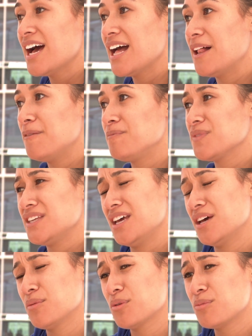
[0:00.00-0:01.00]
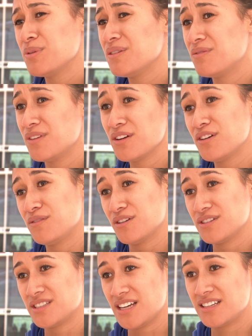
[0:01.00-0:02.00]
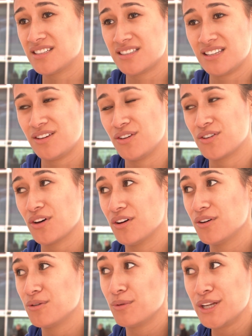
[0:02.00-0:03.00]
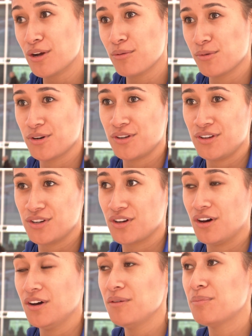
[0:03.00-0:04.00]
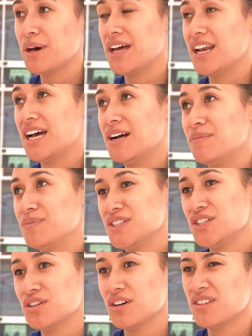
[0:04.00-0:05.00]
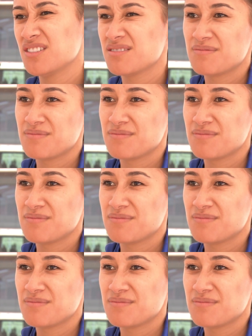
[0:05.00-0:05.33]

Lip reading: yeah, it will be very, very sad to see her go. We don't want her to go, but, you know,